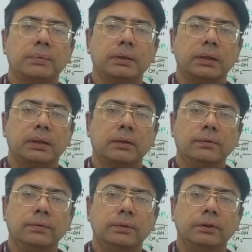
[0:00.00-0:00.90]
method
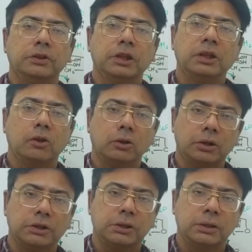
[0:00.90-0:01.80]
of chain
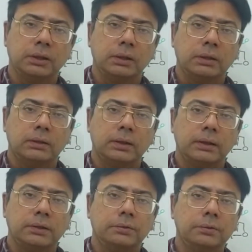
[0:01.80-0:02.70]
elongation
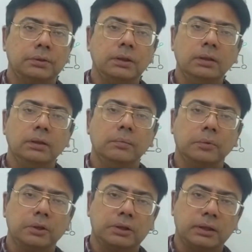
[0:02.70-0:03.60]
that is used in
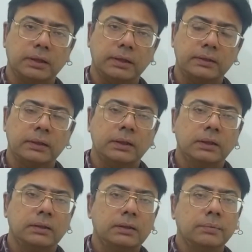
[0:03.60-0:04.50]
monosaccharides.
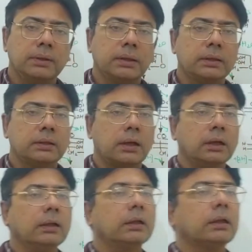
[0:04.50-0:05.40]
This method is
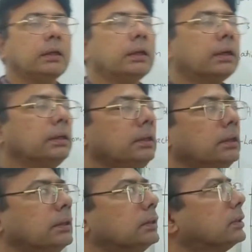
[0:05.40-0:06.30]
called
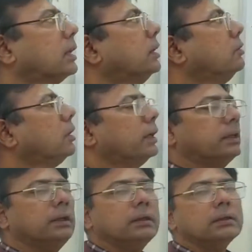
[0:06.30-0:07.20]

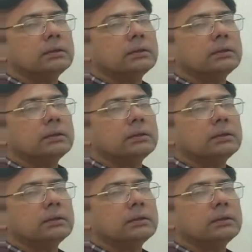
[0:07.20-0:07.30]
Killiani-Cyanohydrin